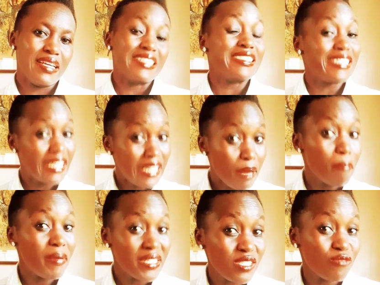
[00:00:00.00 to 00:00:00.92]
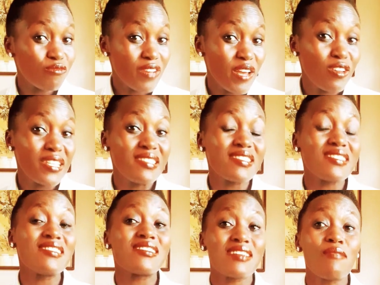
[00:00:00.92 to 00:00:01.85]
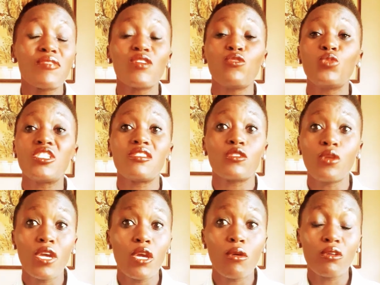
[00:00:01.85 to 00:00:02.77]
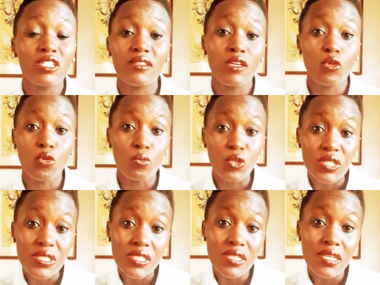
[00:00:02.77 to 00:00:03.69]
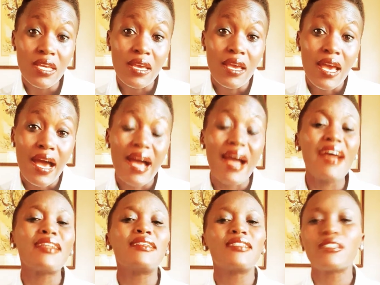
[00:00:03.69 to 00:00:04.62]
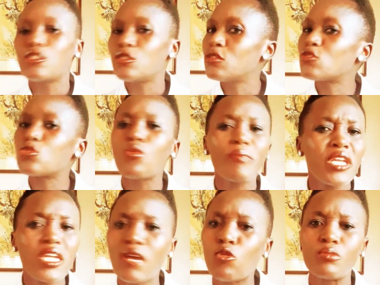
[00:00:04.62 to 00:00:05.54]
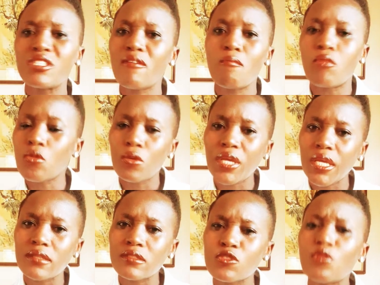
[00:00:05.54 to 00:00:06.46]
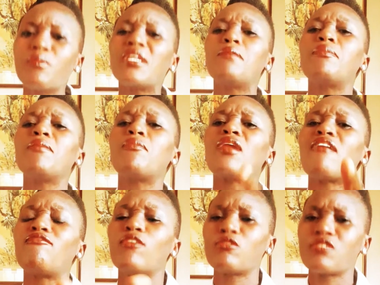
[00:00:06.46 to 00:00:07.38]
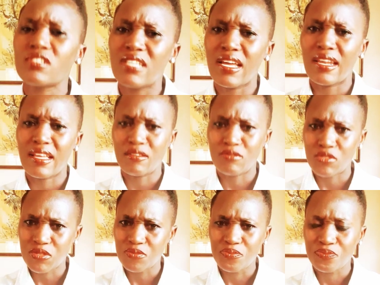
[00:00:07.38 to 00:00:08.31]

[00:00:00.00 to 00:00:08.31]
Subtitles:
gender-based violence is something which is going on in the community, and so many homes are broken. So many people have lost their lives.